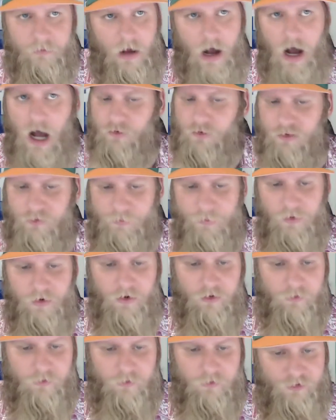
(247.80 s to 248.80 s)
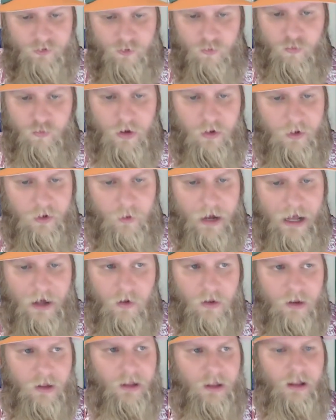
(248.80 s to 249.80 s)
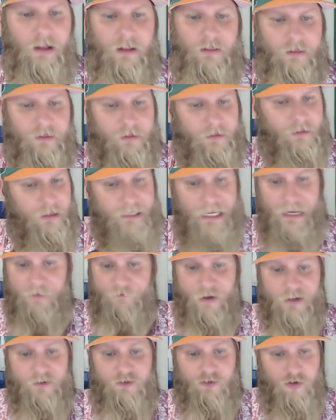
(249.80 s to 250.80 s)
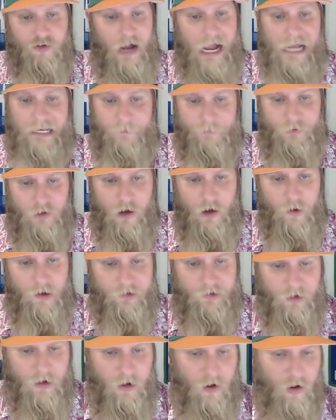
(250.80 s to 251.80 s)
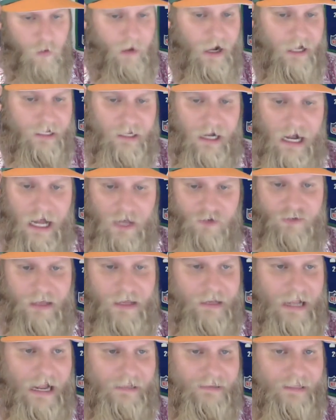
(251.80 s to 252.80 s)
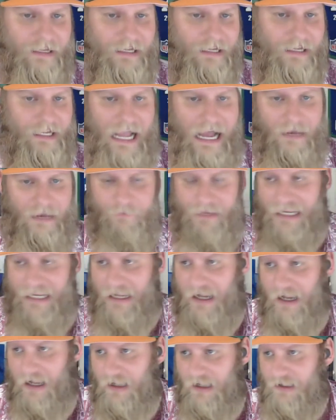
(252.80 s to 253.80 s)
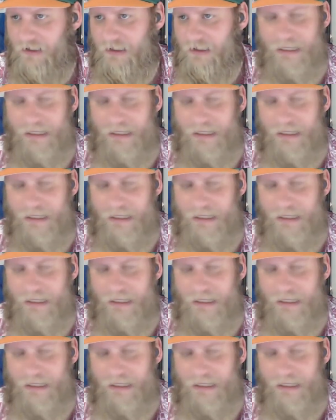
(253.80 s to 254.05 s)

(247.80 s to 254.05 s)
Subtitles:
Andres Munoz pitched really well. The defense tried to blow it. Oh my gosh, that ninth inning had me a